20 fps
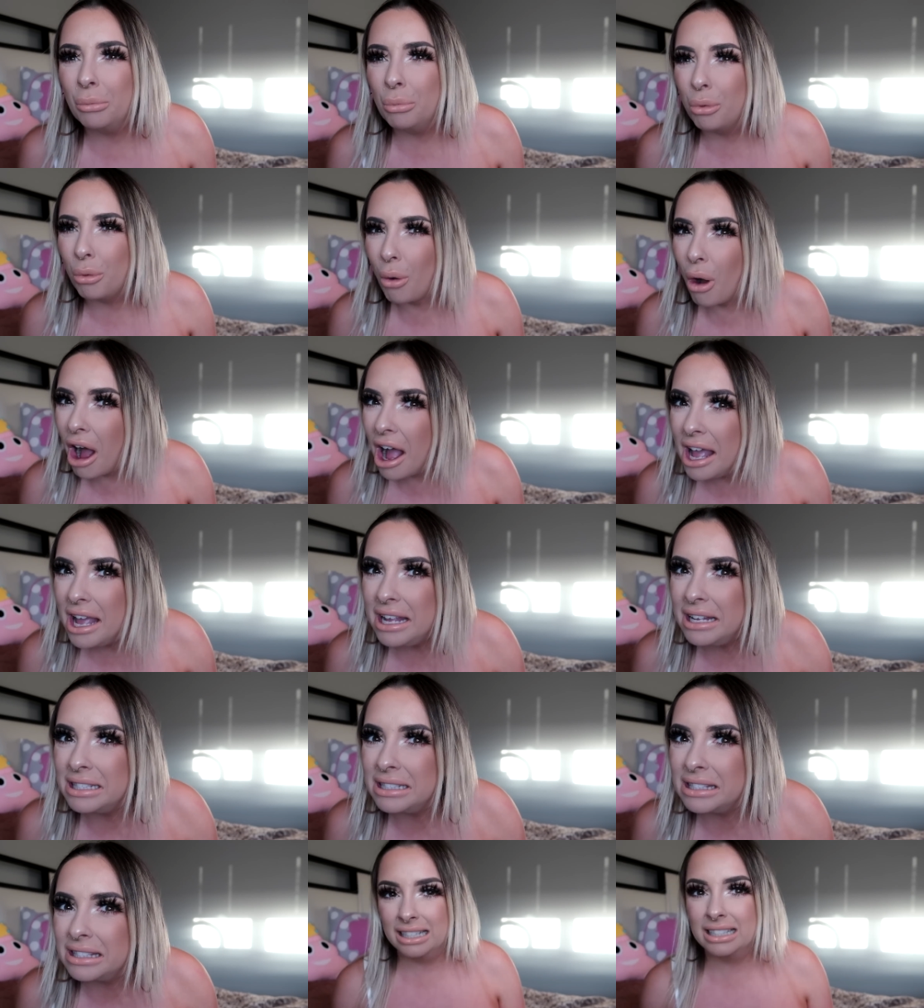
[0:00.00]

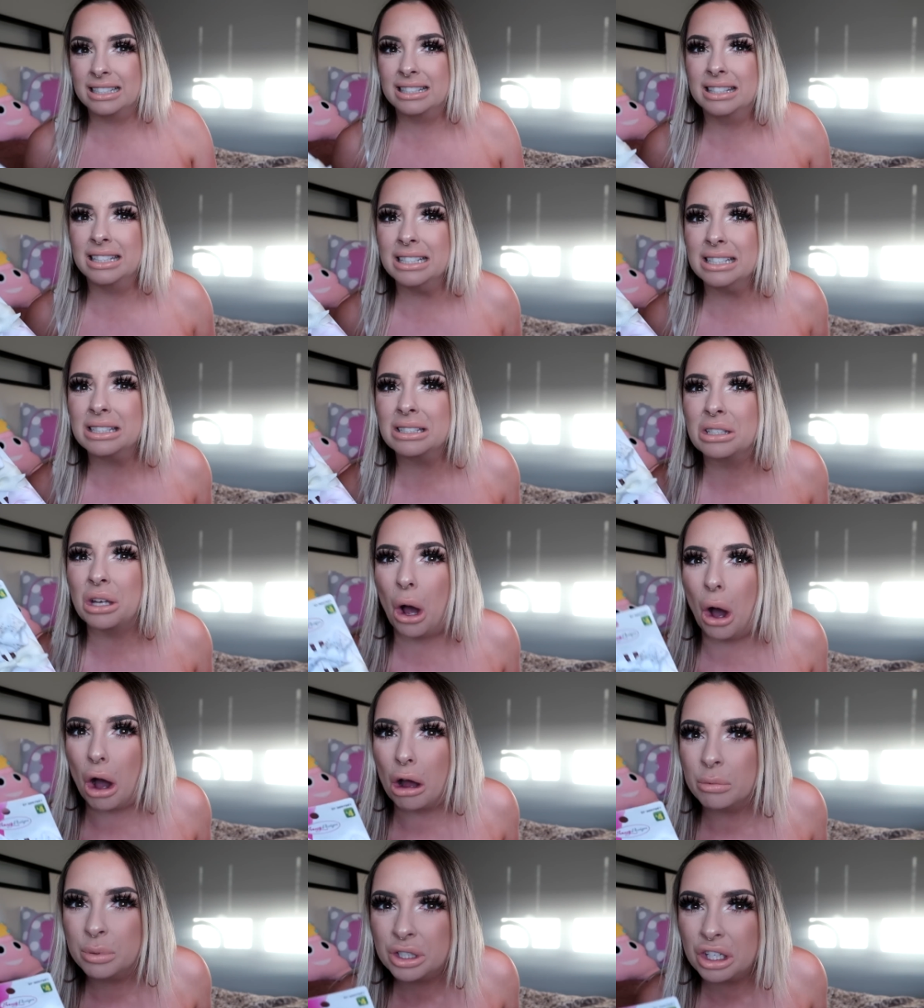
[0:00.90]
What? Is this
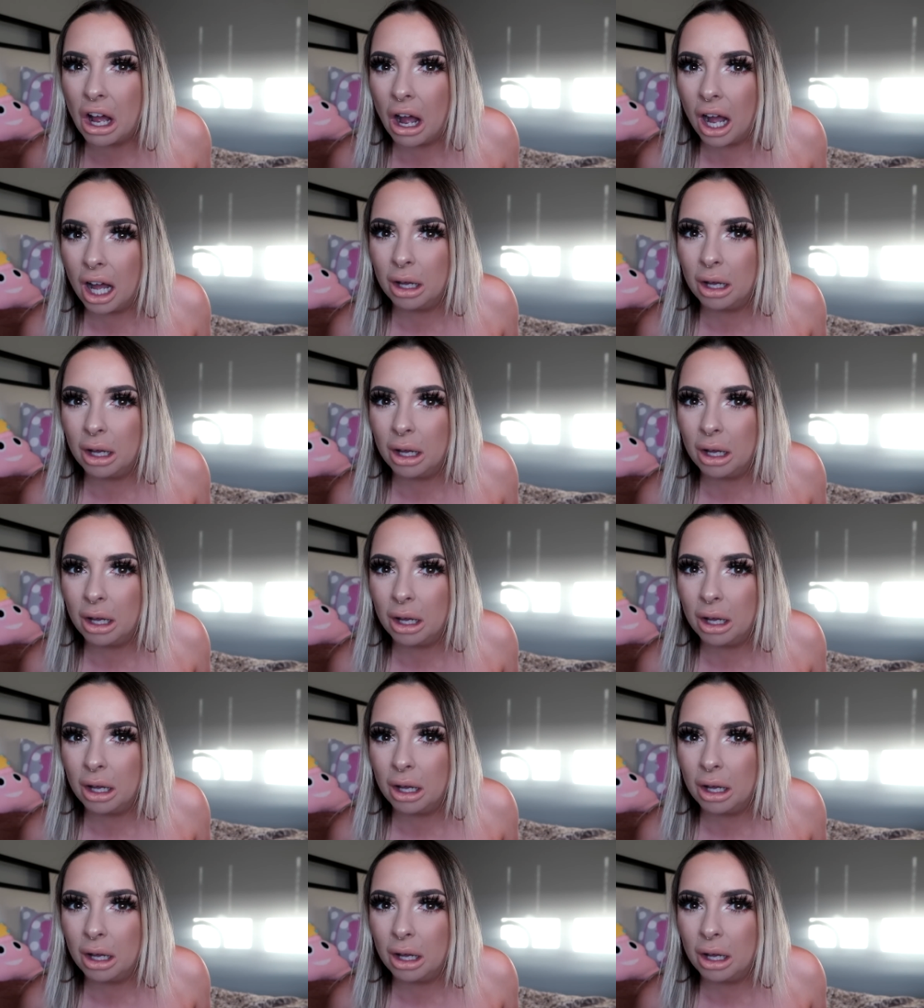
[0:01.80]
Top Shop?